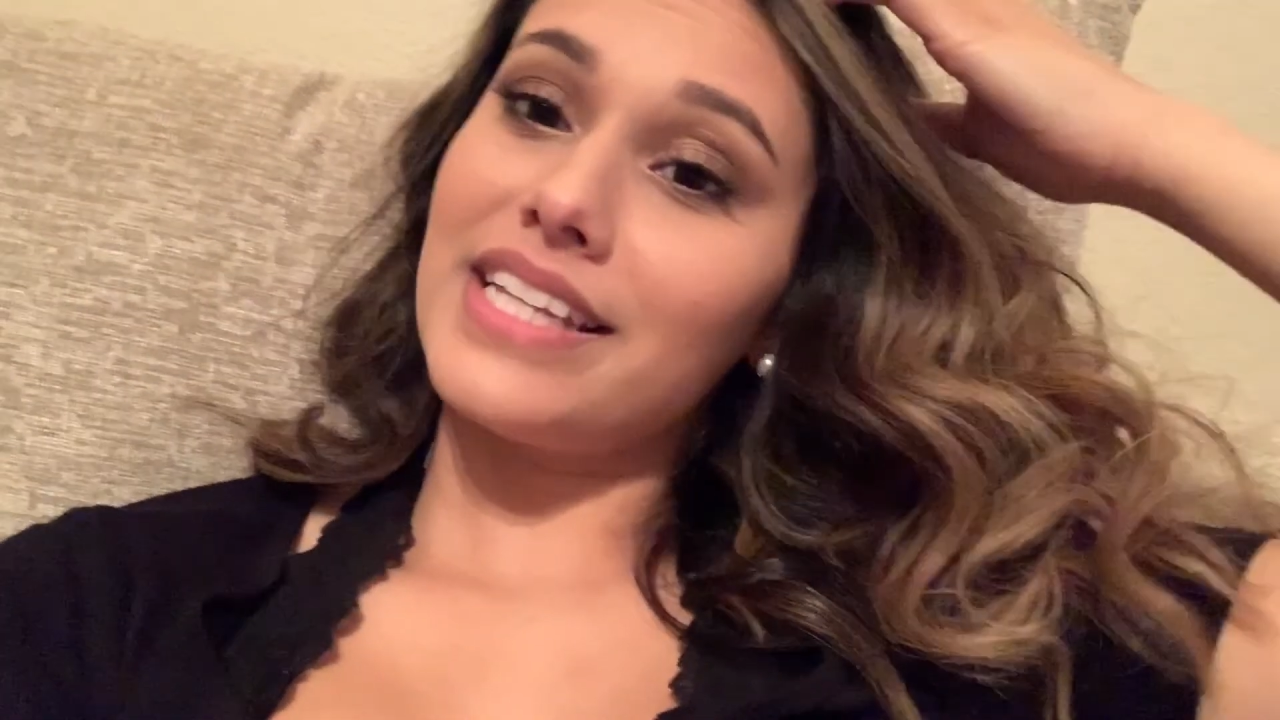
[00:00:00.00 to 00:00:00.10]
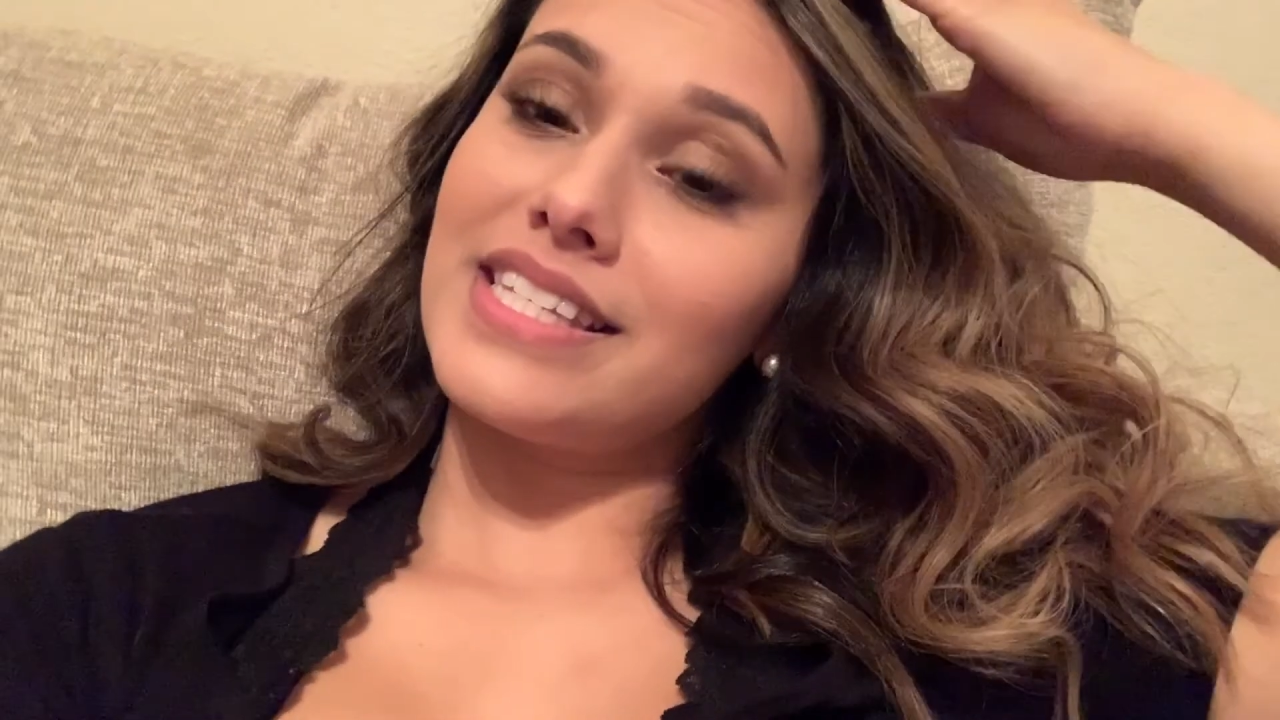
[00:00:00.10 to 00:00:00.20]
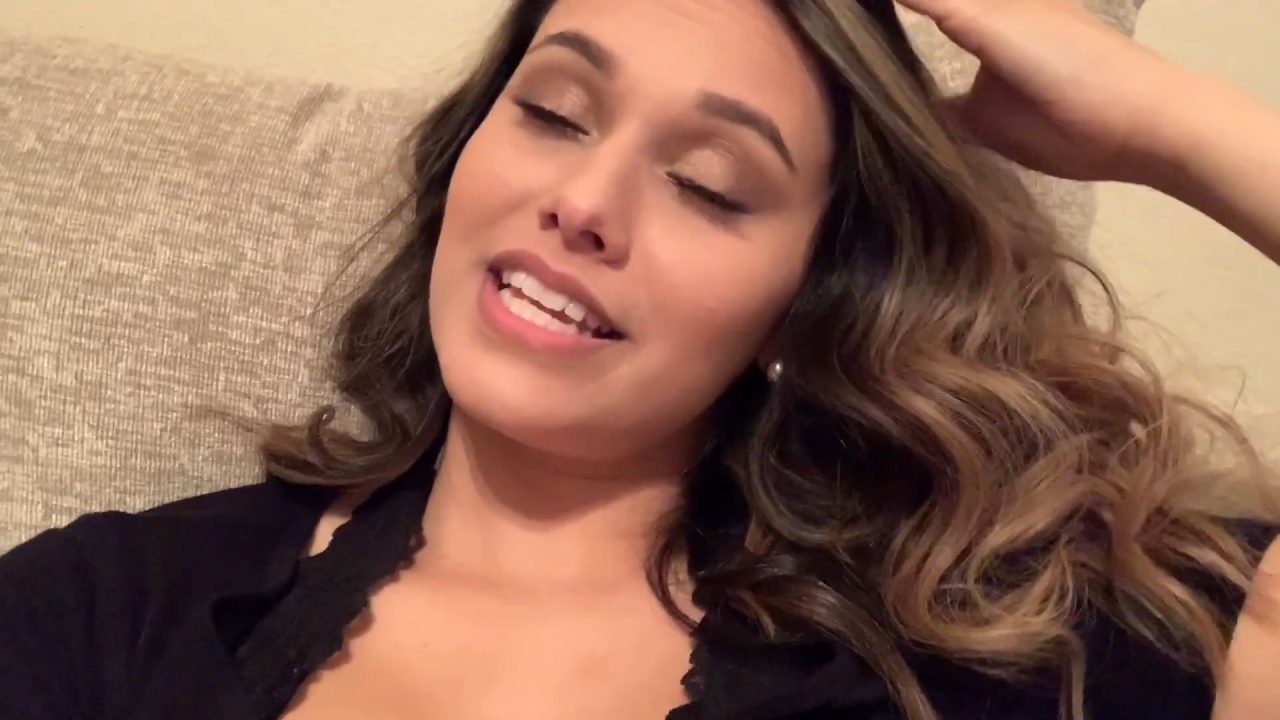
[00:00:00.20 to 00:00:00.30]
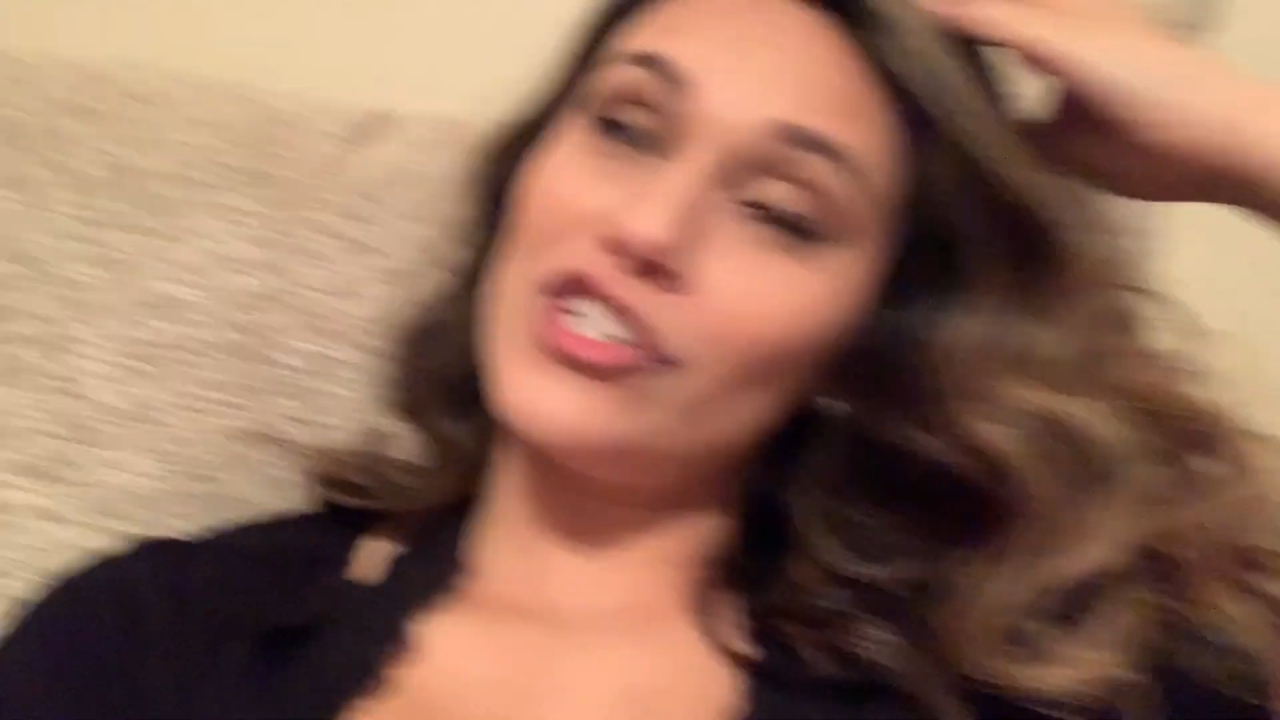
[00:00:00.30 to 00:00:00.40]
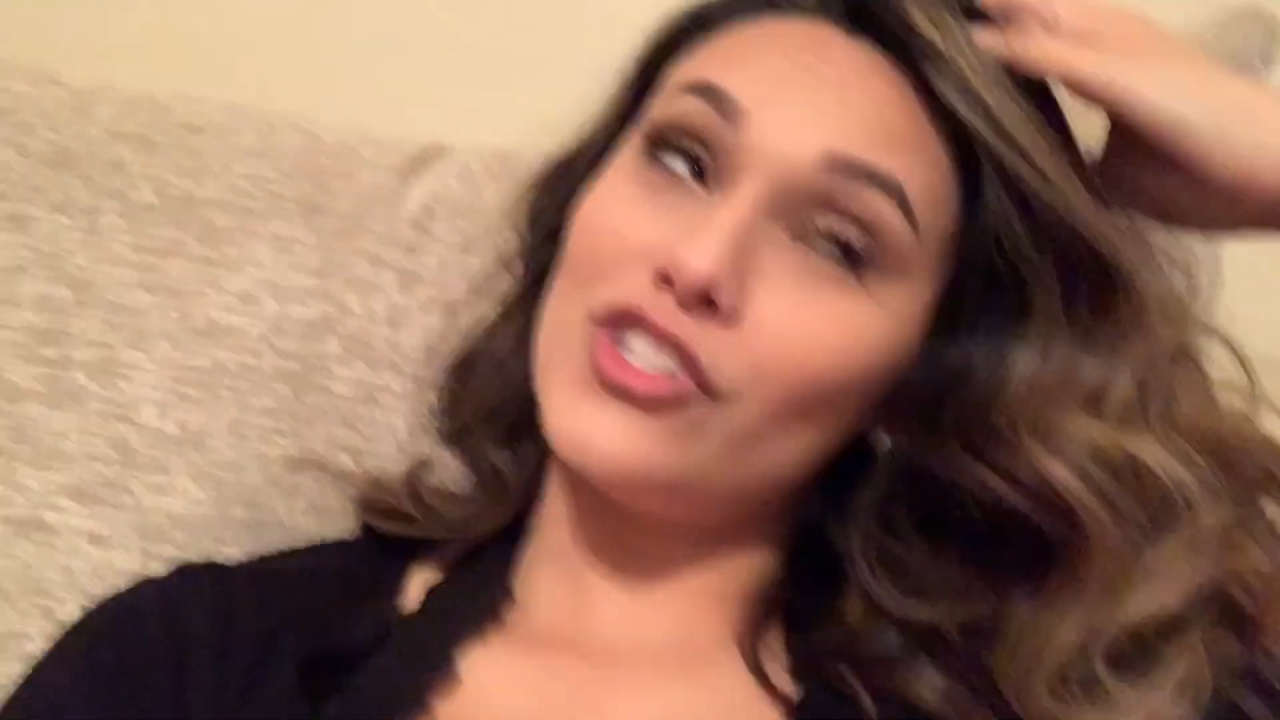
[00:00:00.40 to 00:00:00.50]
got
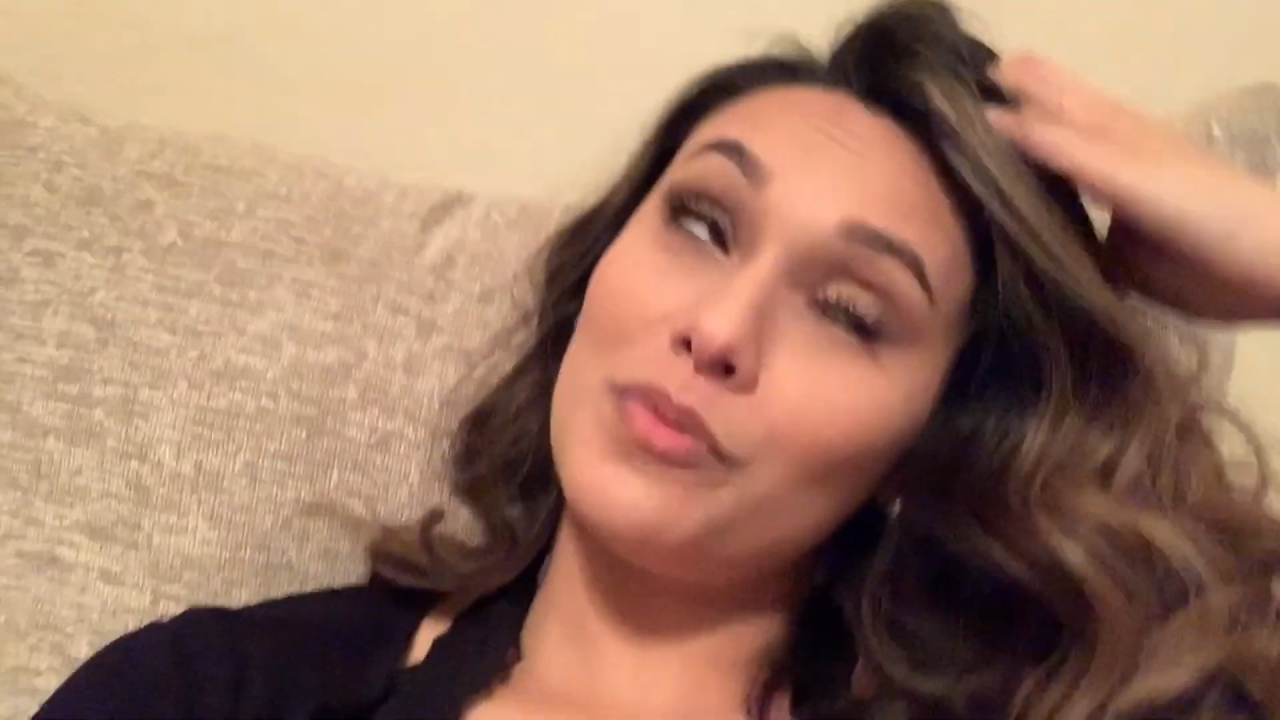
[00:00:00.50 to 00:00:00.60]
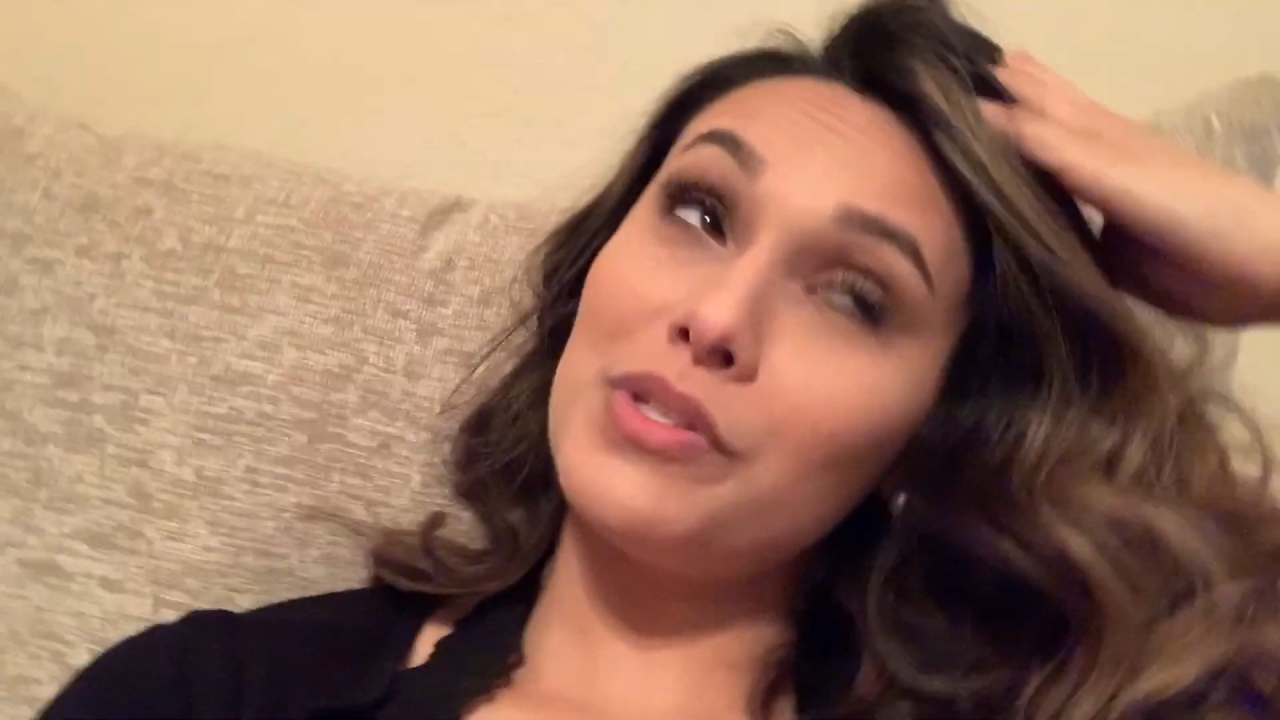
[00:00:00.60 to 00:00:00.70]
slushies from